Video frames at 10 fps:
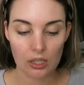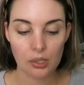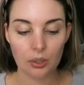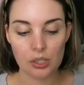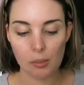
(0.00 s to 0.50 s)
So
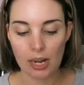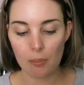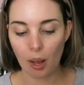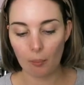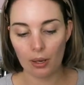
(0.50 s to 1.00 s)
use about
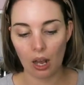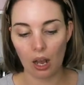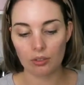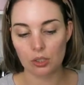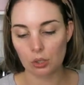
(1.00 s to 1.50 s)
1.5
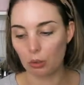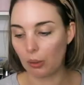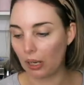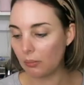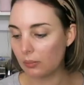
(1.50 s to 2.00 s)
pumps to 2
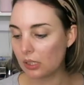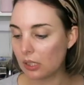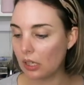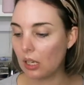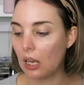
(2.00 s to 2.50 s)
pumps.
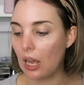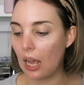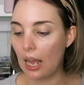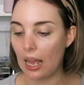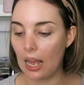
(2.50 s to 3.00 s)

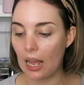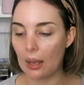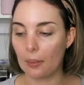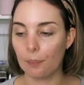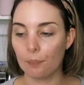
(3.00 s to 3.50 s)

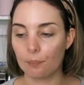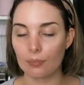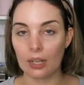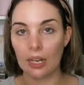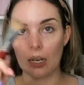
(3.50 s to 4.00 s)

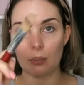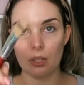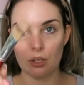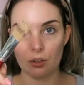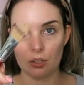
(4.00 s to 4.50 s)
And I'm
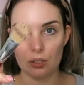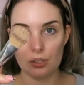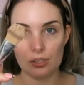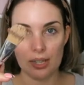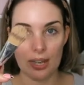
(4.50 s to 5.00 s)
gonna go and
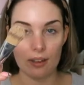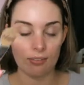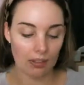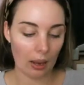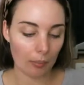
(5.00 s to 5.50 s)
use a
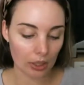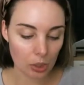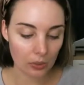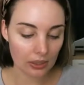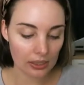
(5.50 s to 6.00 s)
flat
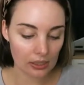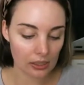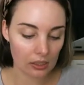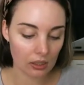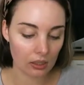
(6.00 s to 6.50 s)
brush with this.